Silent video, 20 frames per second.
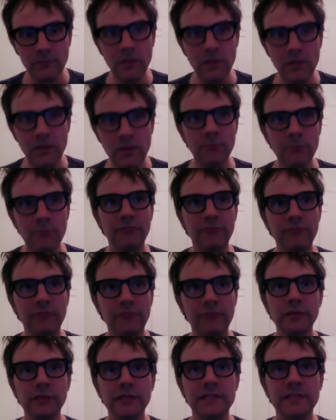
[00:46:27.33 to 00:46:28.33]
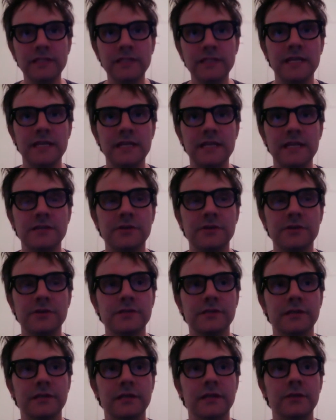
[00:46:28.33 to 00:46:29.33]
But if you're really taking it
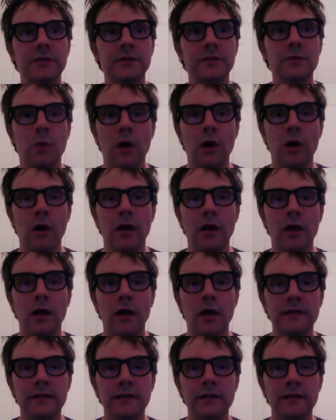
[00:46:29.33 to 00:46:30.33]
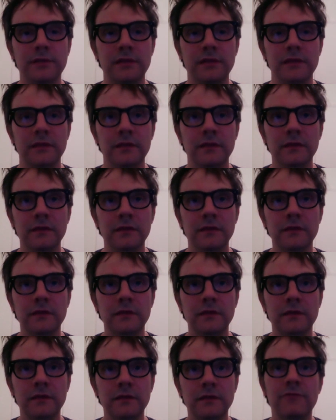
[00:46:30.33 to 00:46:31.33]
seriously and you want it to be, if it
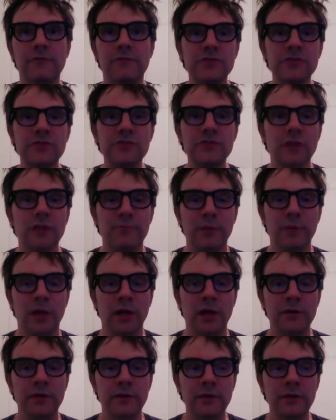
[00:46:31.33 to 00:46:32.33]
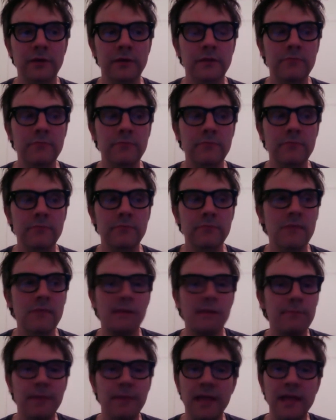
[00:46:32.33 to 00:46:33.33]
is your lifeblood, maybe it's not
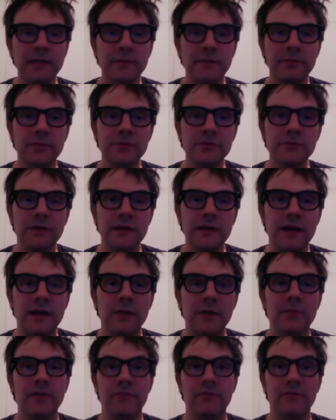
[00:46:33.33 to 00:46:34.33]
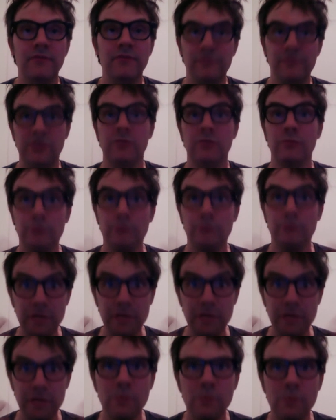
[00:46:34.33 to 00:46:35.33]
paying the bills right now, but if it's the reason
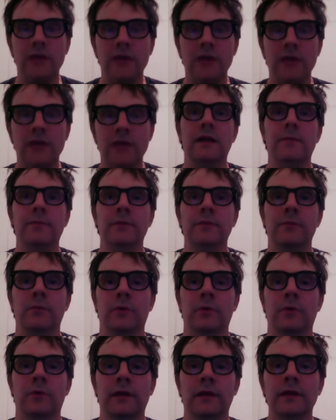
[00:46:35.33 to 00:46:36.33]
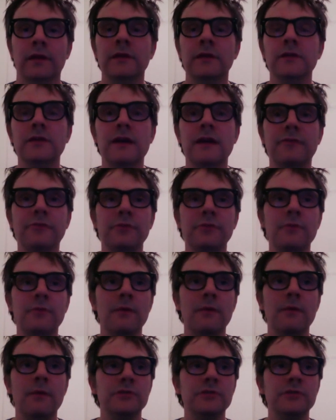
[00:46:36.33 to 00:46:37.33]
why you get up in the morning, you have to remember
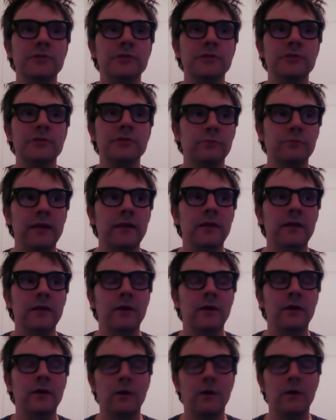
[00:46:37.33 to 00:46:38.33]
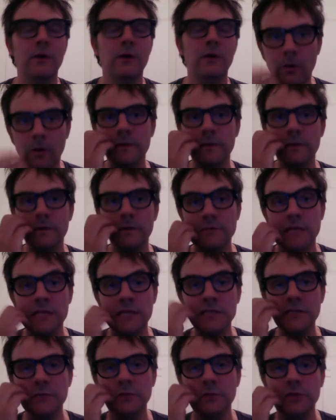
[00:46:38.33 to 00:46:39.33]
just to write all the time.
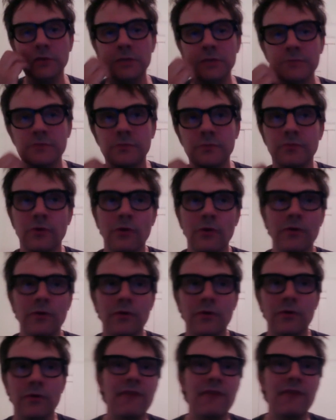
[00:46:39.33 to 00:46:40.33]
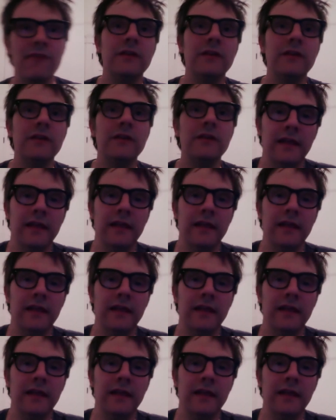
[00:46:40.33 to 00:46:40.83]
Tennessee Williams wrote every day